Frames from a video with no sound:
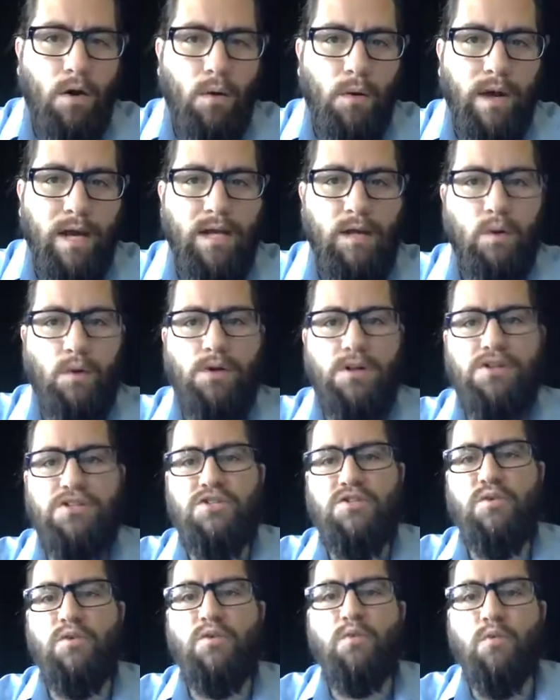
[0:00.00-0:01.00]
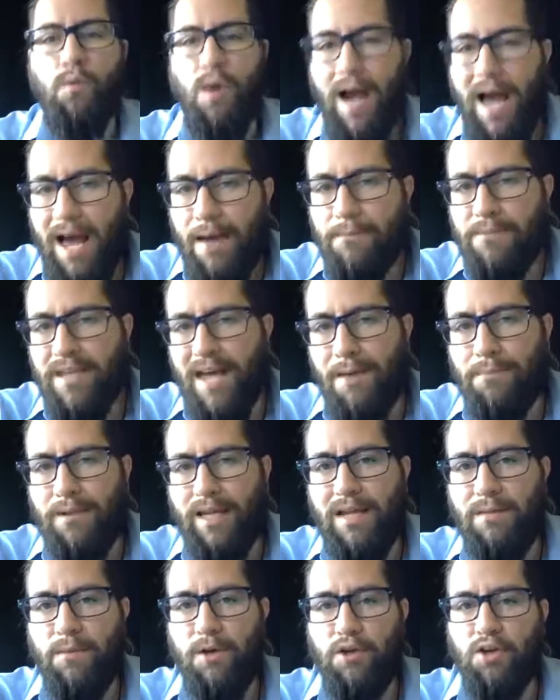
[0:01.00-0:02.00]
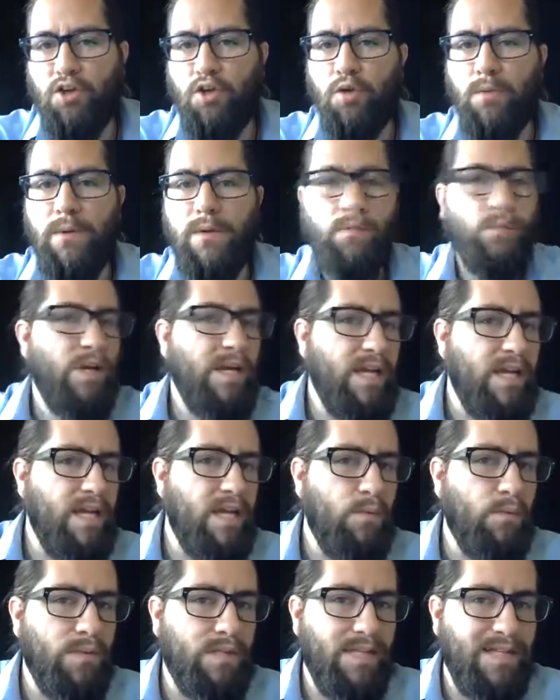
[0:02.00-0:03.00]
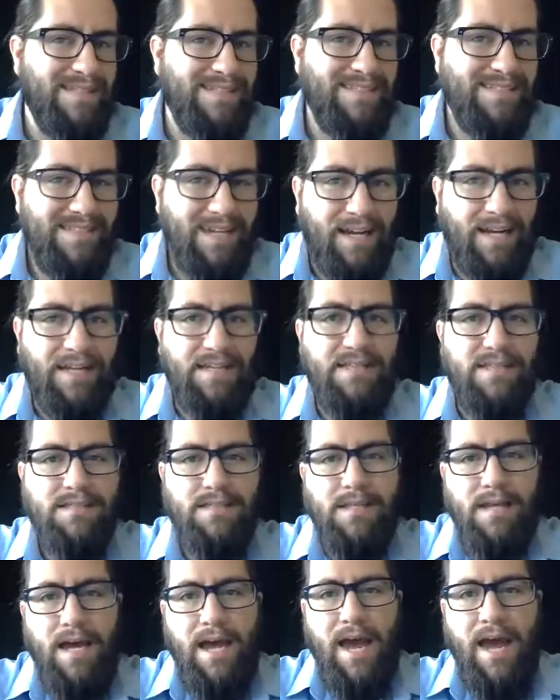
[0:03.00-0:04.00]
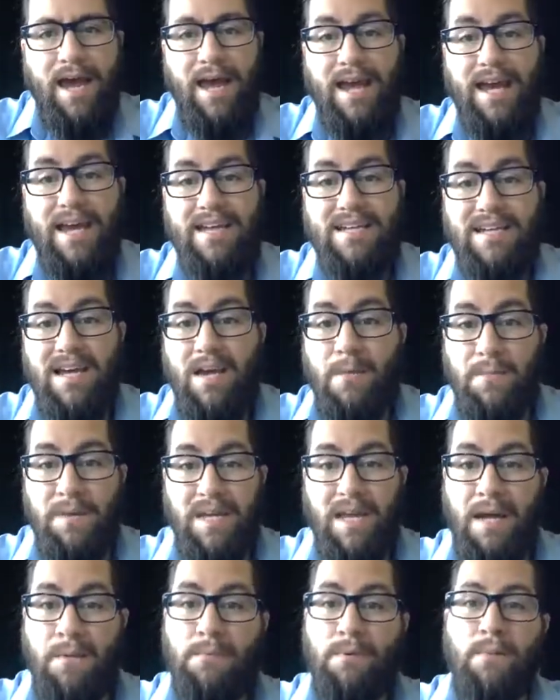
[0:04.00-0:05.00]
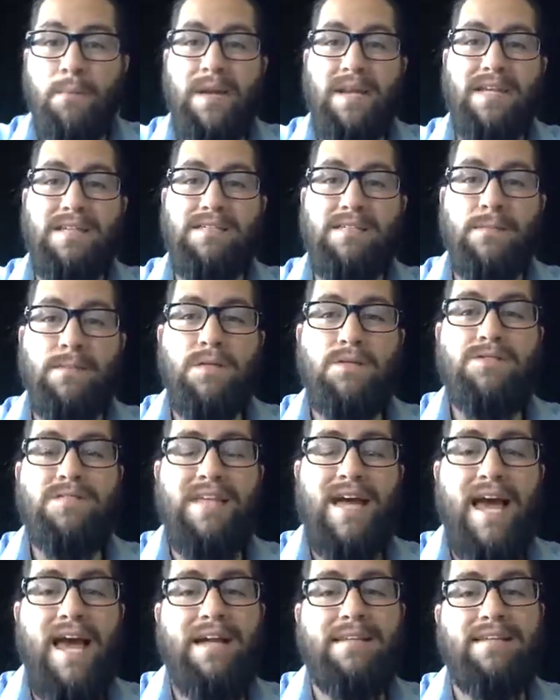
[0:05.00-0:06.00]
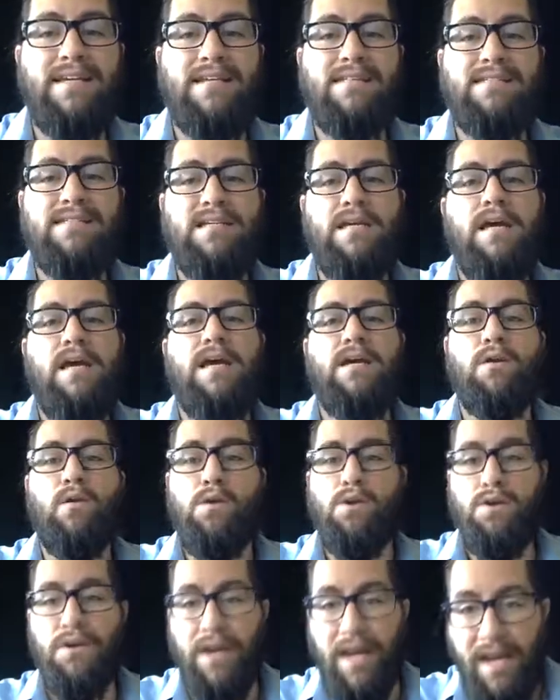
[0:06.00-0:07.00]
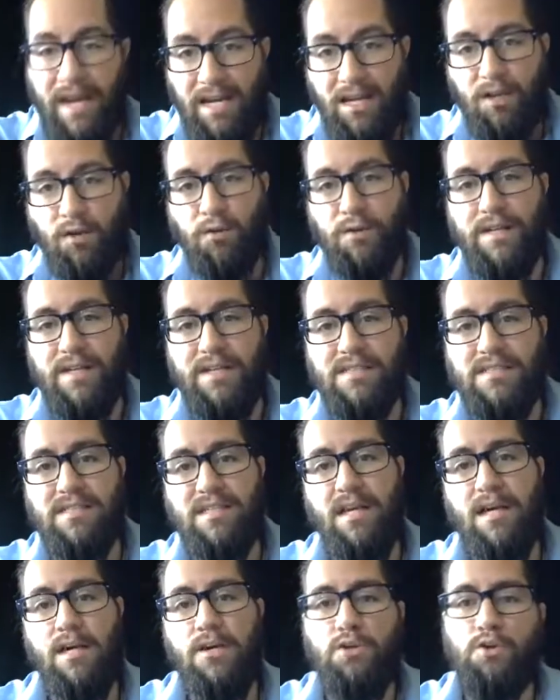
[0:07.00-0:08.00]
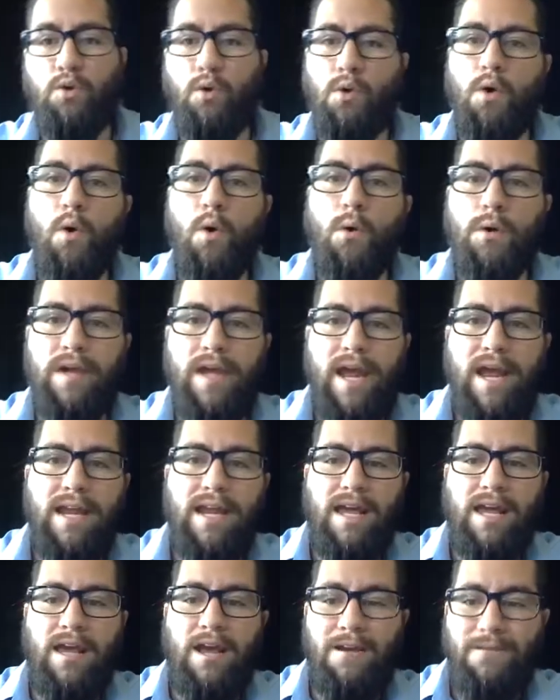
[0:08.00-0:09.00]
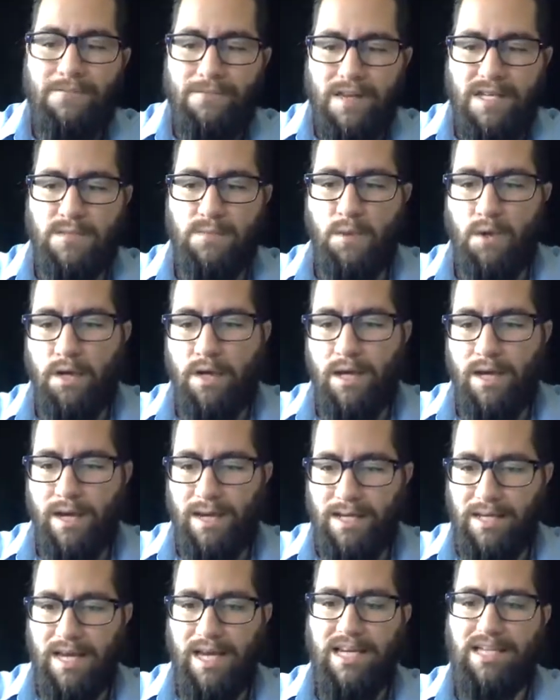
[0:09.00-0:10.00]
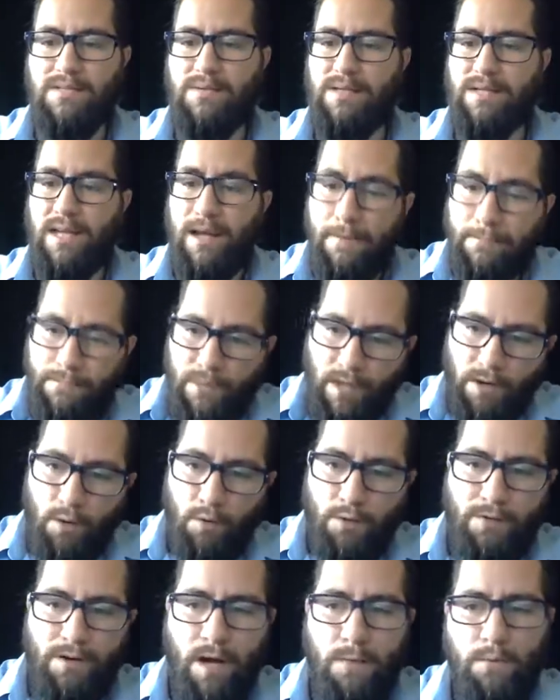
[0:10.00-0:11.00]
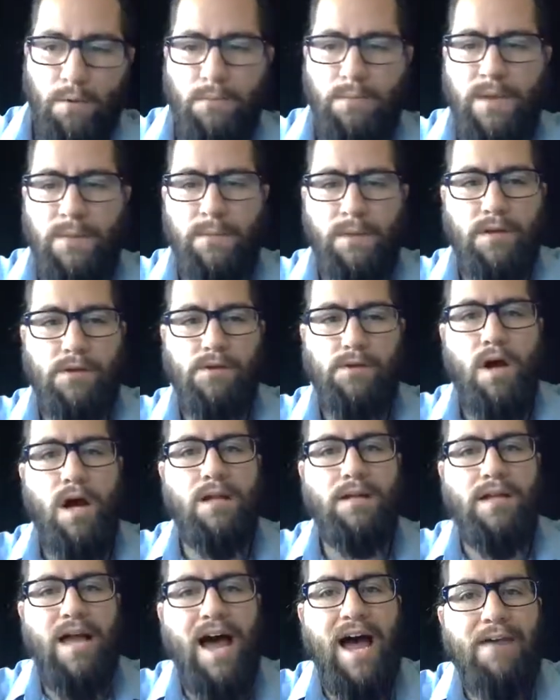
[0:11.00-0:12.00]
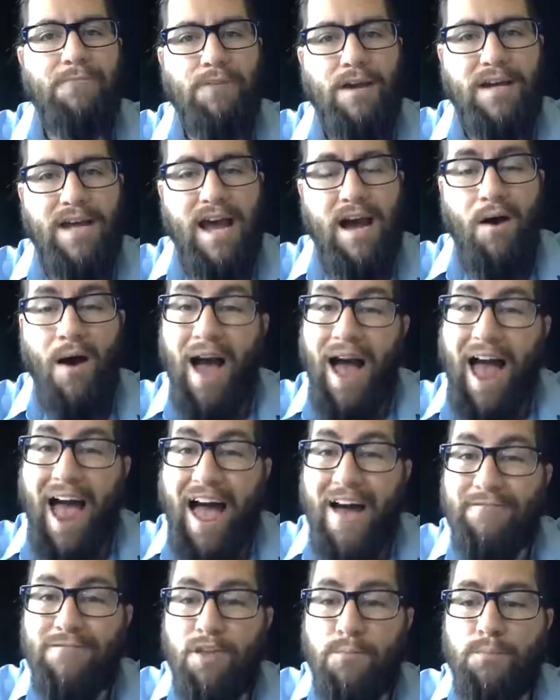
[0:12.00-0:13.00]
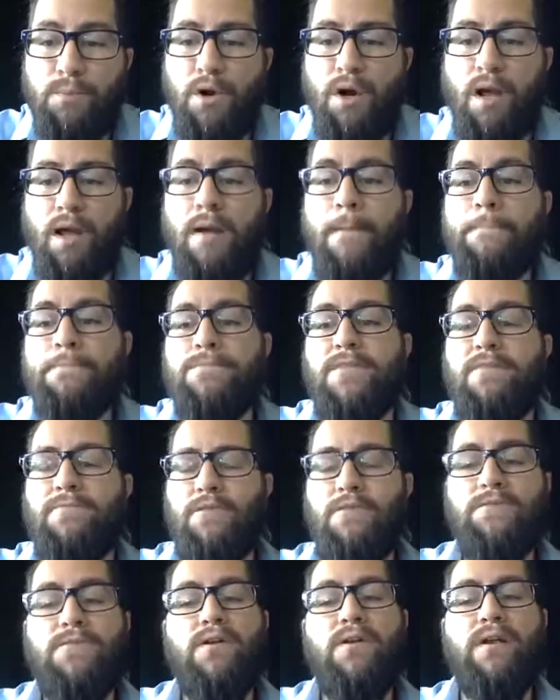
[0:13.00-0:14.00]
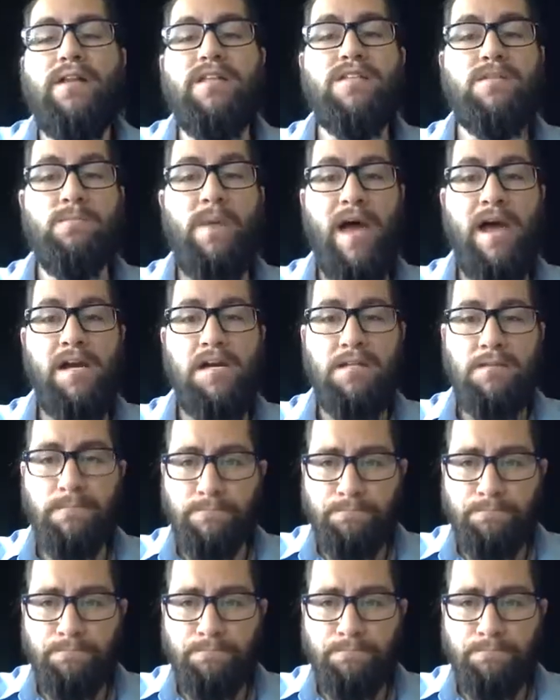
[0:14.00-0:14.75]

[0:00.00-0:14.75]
in order to grab that playbook. You can be reading it within seconds and be implementing some of those tactics in order to increase your organic Facebook engagement. I know a couple of people that are on live right now have the book. If you feel inspired,